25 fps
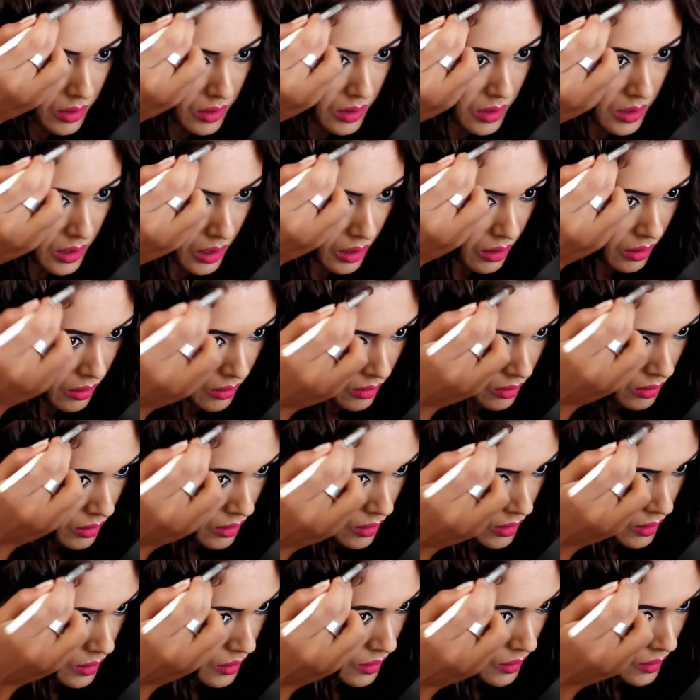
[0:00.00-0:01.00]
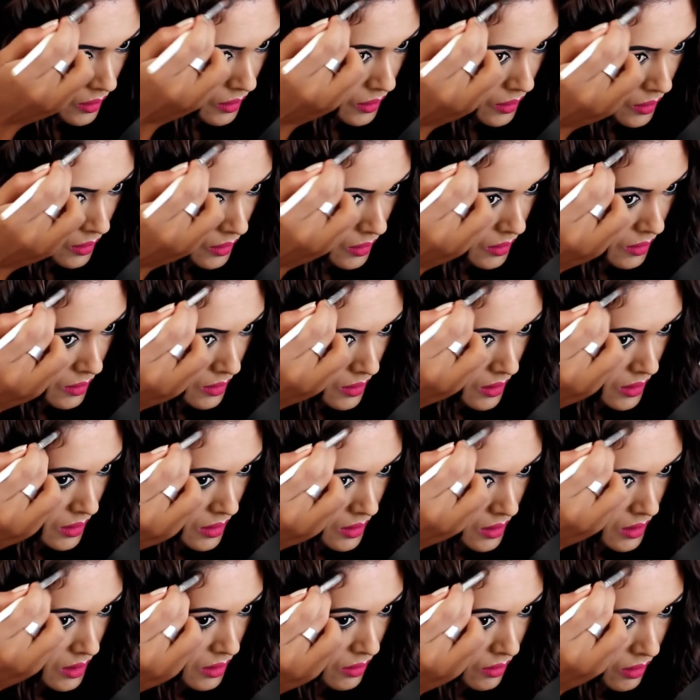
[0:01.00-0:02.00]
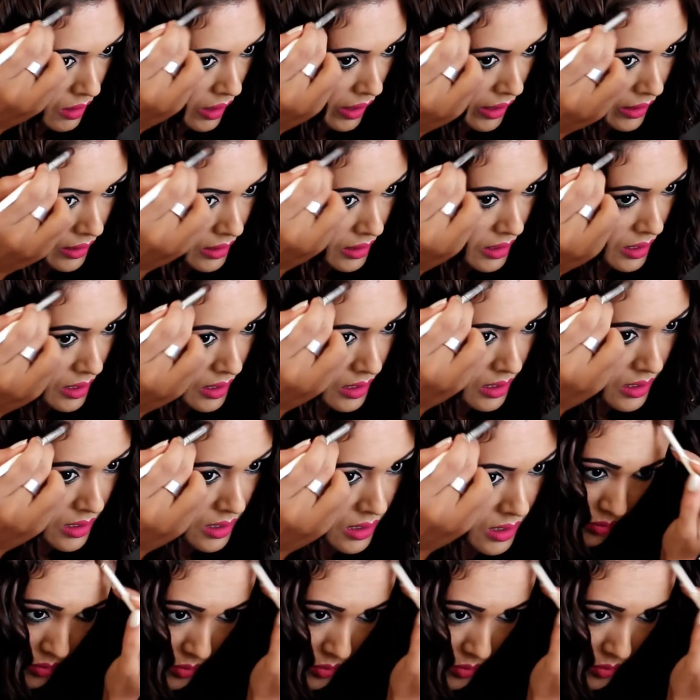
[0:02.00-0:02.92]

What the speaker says: So you just do like this.